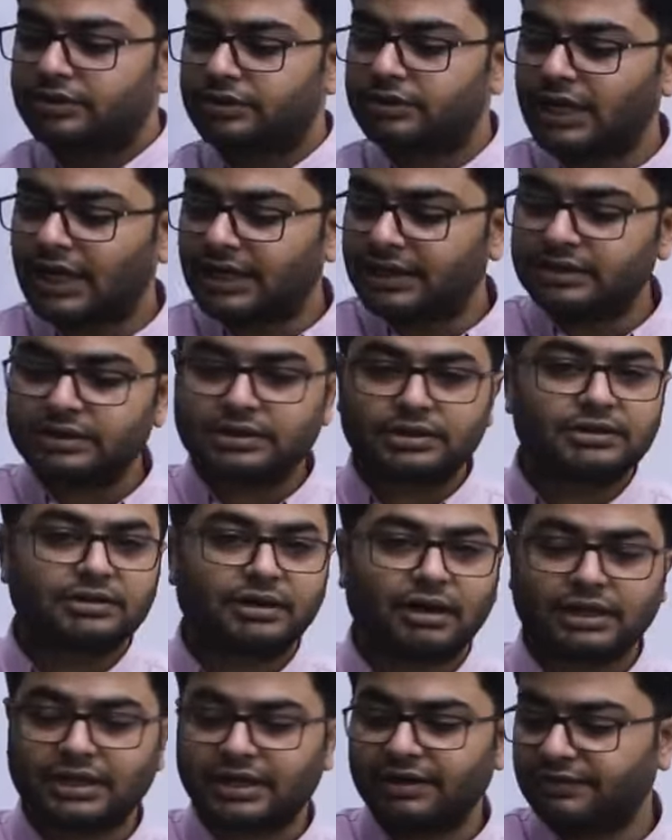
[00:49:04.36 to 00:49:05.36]
So that is
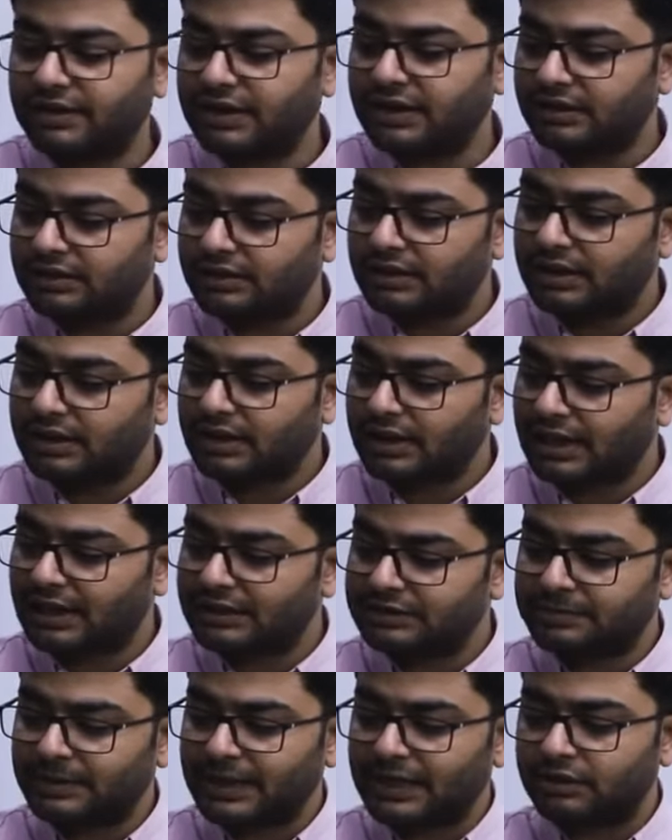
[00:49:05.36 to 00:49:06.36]
not given
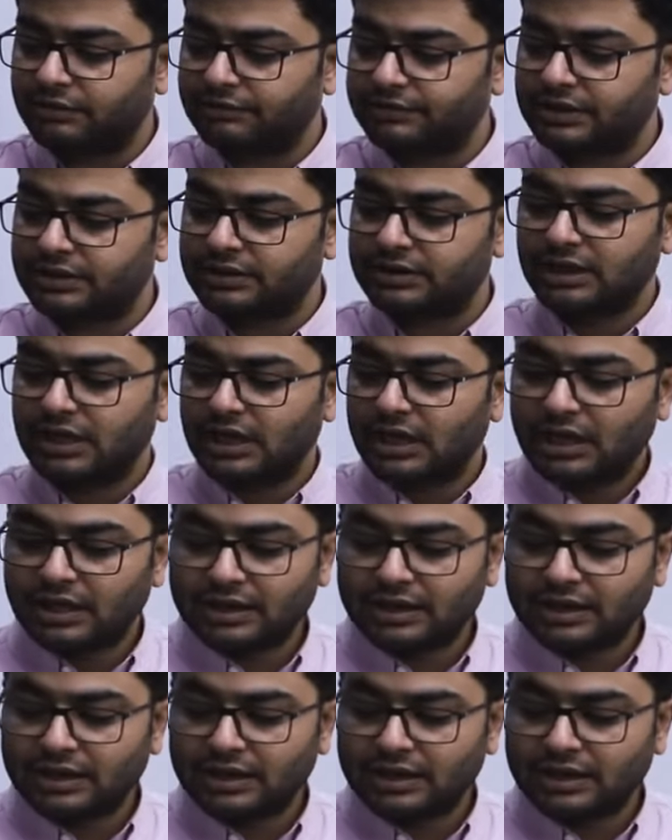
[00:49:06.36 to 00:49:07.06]
as part of this.